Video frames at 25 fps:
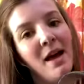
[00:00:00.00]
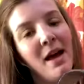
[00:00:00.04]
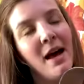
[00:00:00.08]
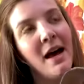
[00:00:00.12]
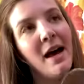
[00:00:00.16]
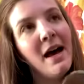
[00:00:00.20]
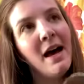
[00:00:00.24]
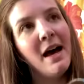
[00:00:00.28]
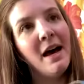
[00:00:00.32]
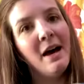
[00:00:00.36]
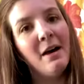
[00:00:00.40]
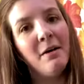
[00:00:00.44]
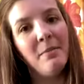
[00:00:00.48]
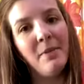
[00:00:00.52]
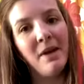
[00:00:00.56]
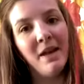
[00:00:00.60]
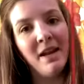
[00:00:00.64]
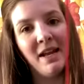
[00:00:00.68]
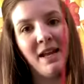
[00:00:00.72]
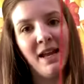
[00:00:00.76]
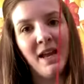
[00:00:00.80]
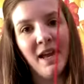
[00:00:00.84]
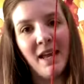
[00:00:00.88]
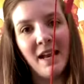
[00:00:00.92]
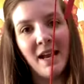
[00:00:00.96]
And
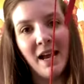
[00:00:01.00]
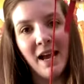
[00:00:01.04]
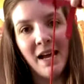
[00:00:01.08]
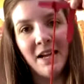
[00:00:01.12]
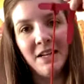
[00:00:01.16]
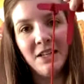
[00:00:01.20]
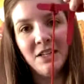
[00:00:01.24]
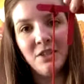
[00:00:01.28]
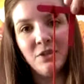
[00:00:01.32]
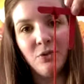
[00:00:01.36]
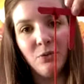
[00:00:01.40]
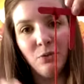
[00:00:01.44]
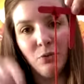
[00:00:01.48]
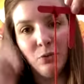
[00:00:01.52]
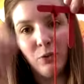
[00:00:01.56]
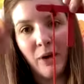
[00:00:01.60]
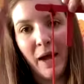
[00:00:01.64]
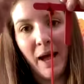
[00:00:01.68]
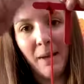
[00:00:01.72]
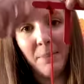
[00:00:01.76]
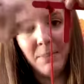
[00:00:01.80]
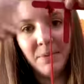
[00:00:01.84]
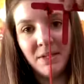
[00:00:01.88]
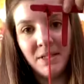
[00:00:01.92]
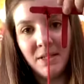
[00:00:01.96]
again, I just
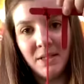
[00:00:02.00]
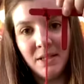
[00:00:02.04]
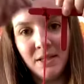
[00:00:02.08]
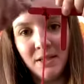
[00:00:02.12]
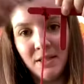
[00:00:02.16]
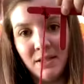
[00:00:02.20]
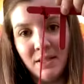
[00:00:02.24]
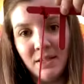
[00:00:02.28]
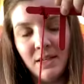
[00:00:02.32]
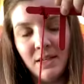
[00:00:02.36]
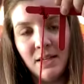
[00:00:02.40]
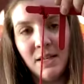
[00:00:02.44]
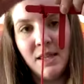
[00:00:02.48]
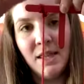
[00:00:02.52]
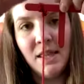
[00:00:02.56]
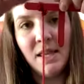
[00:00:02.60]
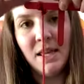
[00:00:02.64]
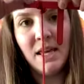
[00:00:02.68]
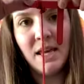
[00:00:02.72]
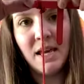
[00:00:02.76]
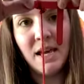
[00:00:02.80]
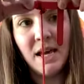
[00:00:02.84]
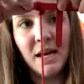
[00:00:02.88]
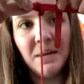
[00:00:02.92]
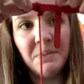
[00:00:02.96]
wrapped
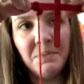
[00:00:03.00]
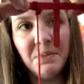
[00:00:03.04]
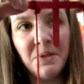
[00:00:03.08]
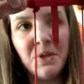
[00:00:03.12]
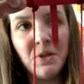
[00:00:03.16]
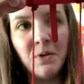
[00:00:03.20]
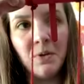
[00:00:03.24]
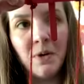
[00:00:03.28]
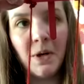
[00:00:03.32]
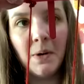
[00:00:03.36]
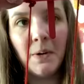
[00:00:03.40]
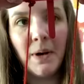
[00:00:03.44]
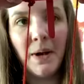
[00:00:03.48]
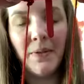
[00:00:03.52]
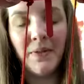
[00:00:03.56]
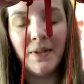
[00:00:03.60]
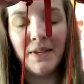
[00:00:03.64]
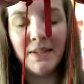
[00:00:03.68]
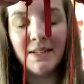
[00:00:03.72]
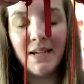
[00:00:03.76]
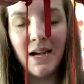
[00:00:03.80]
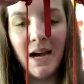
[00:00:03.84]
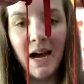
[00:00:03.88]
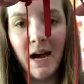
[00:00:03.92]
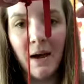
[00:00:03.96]
the string around the
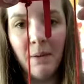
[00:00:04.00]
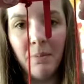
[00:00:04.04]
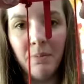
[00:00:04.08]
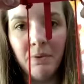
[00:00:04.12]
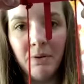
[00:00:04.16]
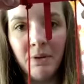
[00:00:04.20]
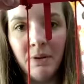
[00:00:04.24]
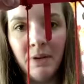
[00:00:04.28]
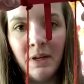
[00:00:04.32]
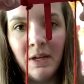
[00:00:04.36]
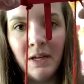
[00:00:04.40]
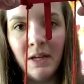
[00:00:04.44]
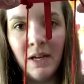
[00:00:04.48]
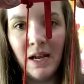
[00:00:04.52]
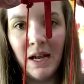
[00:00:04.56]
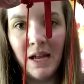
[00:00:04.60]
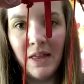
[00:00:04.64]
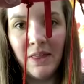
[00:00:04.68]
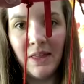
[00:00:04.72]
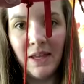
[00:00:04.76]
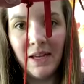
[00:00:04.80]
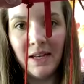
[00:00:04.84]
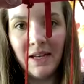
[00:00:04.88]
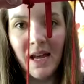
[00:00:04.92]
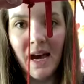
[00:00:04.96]
top
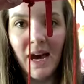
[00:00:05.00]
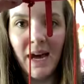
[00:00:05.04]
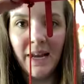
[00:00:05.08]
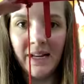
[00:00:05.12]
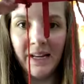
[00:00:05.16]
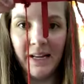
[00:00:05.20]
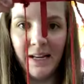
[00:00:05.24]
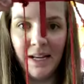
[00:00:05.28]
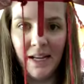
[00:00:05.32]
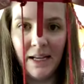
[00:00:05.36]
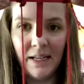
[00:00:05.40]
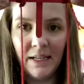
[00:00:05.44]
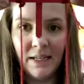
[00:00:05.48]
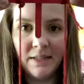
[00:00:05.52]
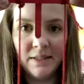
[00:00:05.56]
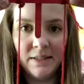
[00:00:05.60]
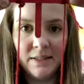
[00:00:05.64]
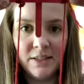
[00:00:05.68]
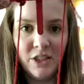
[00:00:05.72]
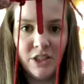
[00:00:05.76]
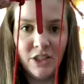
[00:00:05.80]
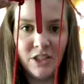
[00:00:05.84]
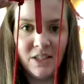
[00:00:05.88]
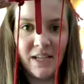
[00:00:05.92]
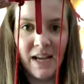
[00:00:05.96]
and then knotted it,
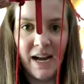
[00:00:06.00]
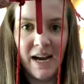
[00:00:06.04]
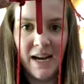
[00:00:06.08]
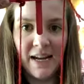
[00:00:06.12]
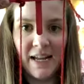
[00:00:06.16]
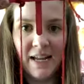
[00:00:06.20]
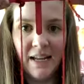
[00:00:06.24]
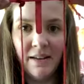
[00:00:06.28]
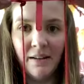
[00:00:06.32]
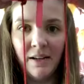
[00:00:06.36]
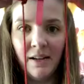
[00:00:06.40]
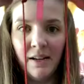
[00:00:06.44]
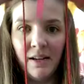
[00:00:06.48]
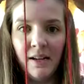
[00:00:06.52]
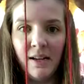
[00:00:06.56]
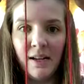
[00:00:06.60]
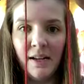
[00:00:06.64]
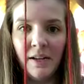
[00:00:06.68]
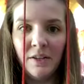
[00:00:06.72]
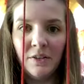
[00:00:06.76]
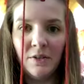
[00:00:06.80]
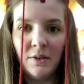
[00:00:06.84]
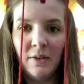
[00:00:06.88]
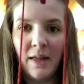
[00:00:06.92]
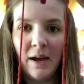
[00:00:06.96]
just tied it.
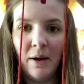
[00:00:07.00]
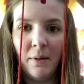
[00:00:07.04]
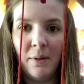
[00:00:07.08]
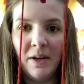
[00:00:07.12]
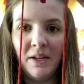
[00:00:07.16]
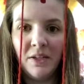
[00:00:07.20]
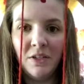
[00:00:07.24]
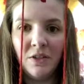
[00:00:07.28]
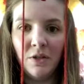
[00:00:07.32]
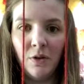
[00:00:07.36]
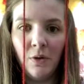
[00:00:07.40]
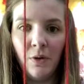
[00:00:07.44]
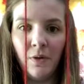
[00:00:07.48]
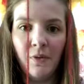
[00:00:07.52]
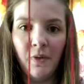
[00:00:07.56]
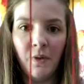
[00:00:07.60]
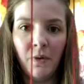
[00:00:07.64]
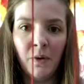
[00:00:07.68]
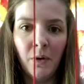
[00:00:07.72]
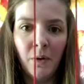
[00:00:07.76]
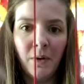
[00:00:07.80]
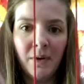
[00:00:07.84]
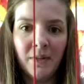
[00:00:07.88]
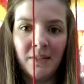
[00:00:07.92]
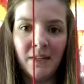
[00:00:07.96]
So that way too, if you
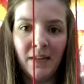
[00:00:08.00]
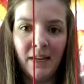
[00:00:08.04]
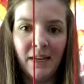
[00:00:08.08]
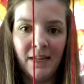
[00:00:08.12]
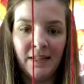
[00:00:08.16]
notice like